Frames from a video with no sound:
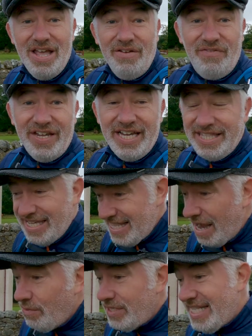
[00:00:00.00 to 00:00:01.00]
figured that
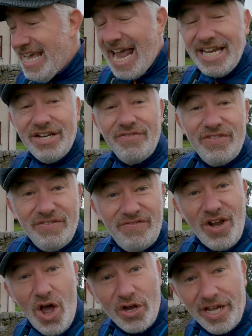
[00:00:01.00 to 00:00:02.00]
that was the end of the
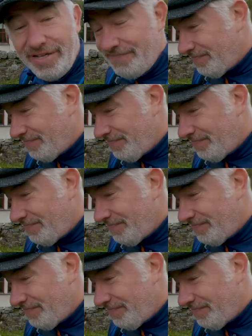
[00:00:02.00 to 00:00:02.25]
vlog.